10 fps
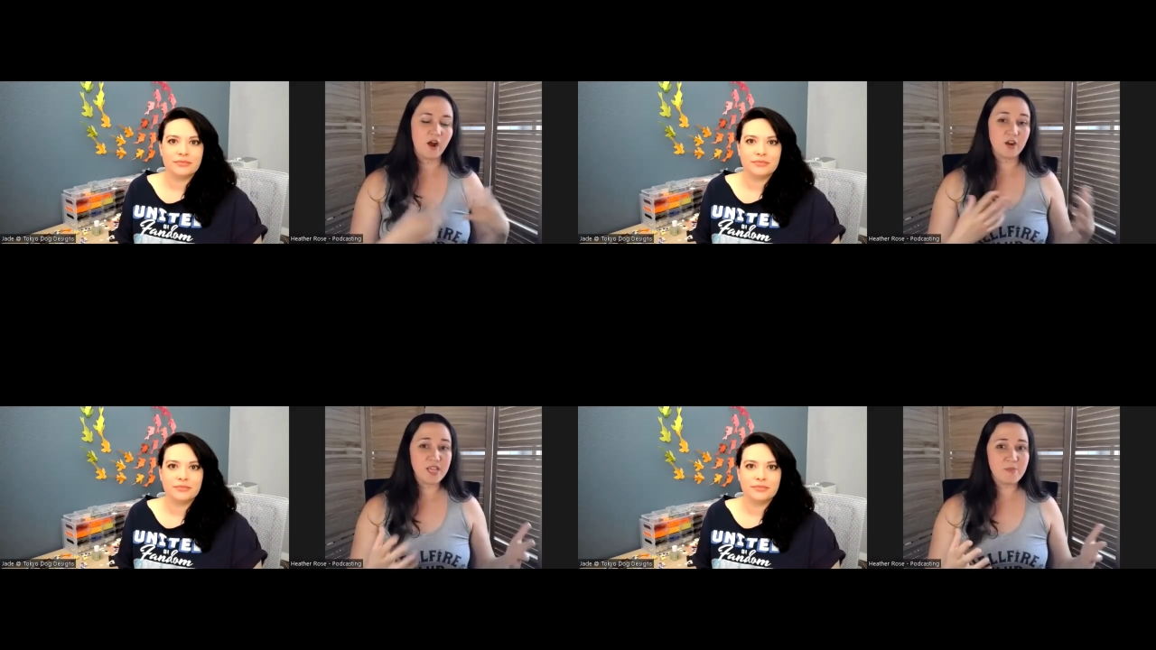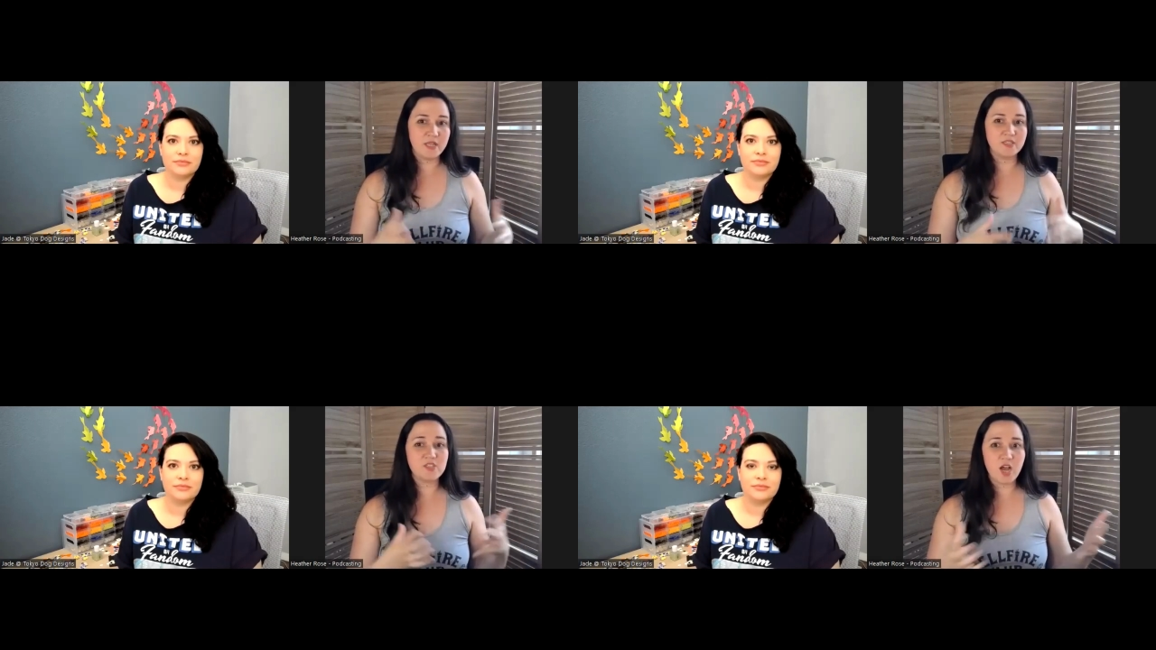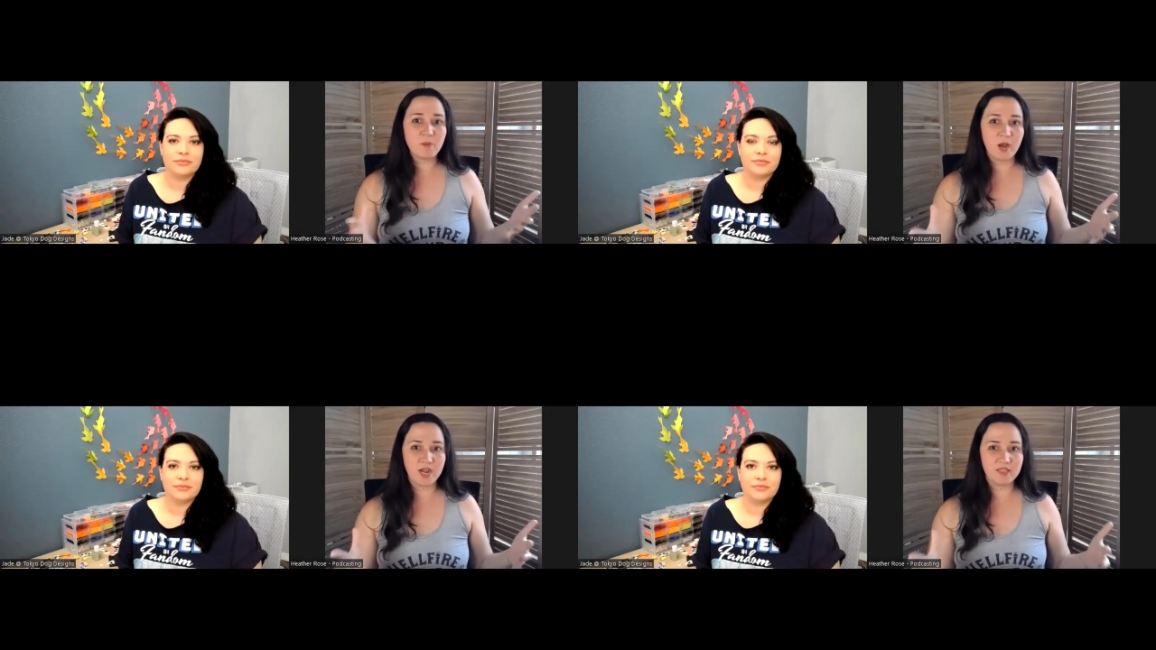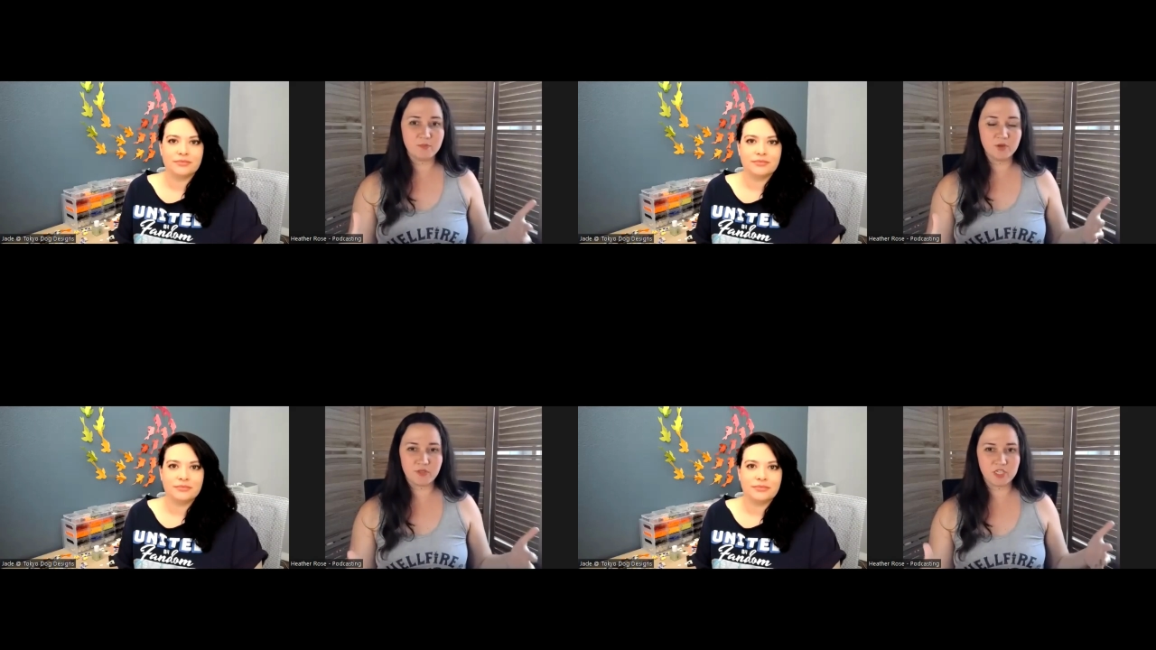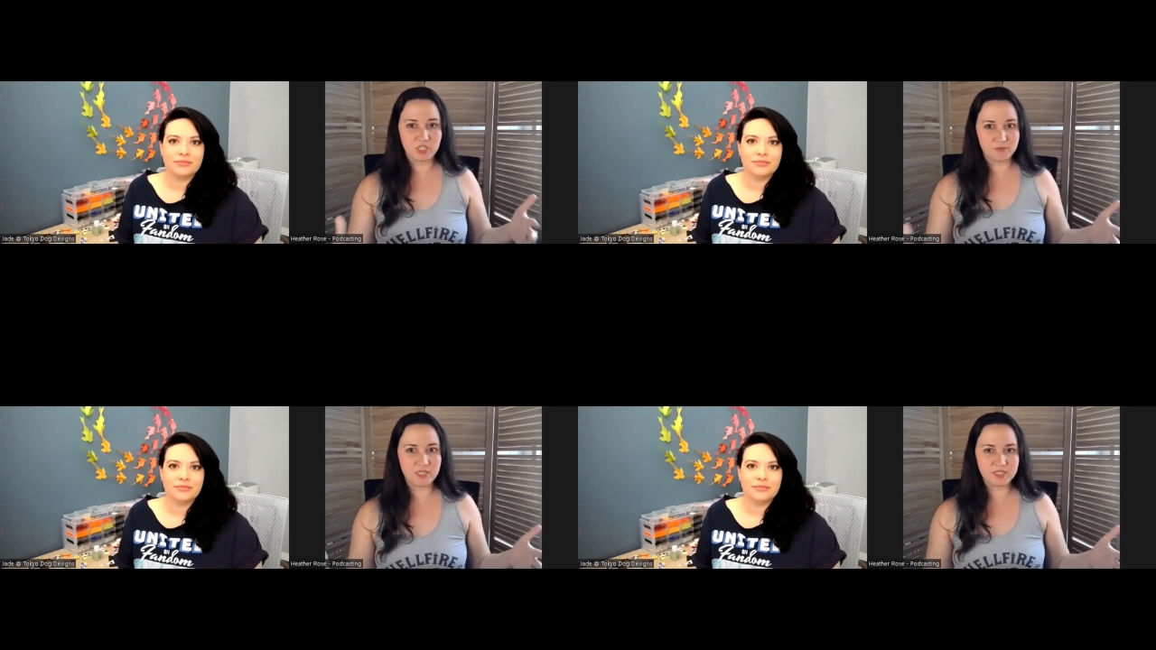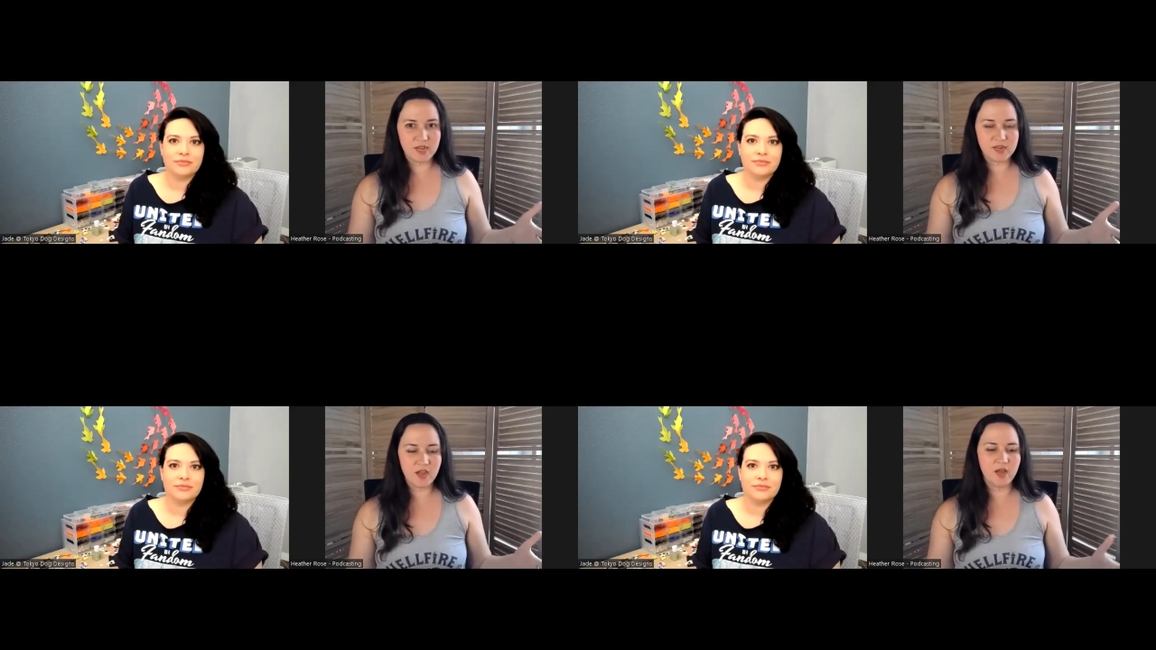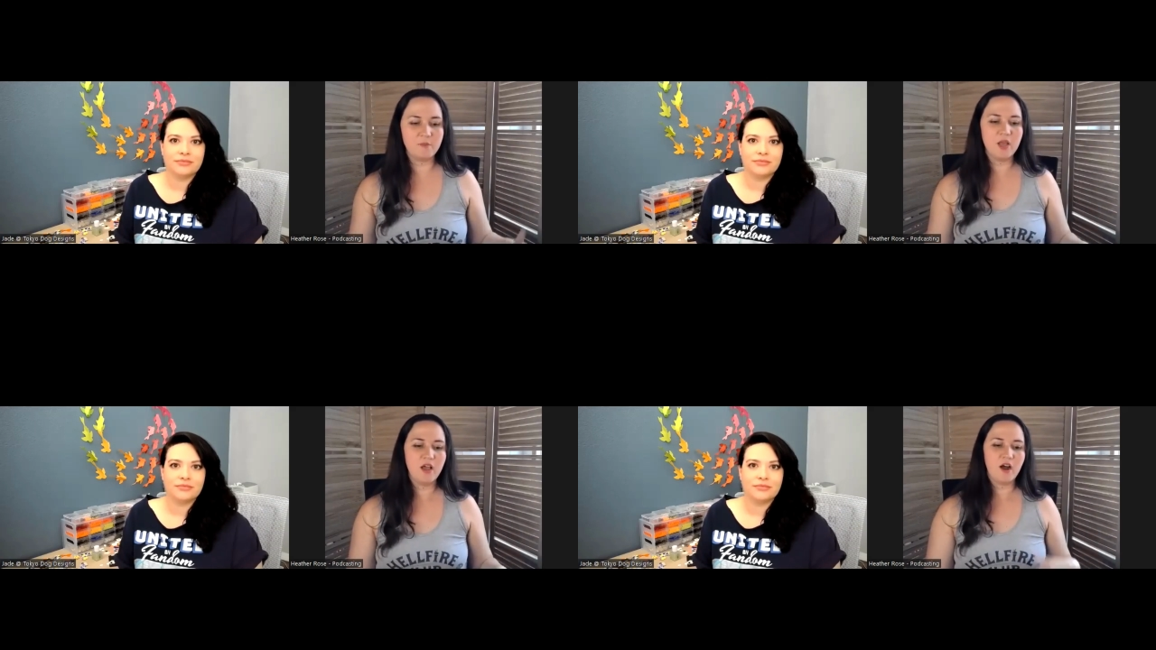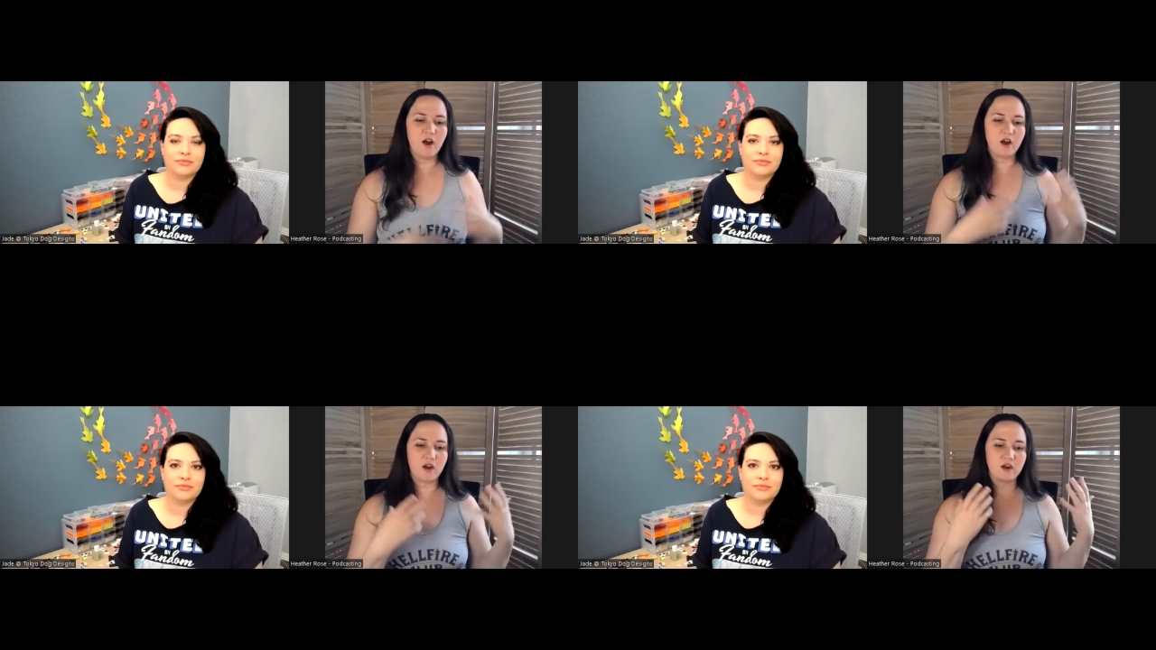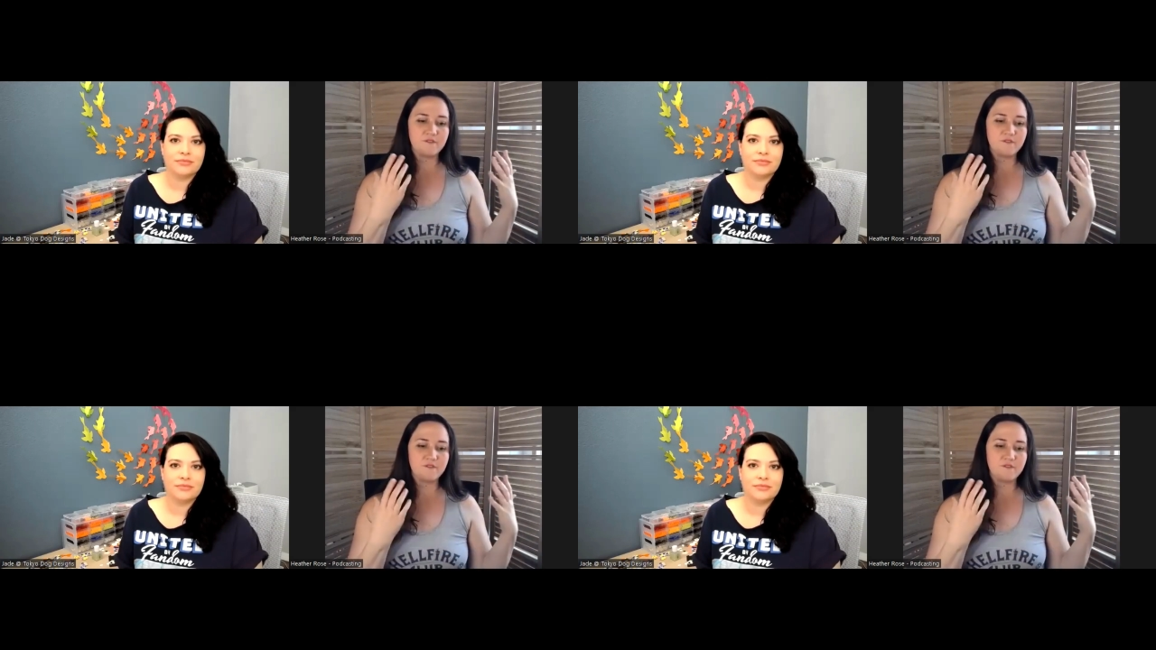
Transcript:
Speaker 1: Our email is talkbehindthebooth@gmail.com. Our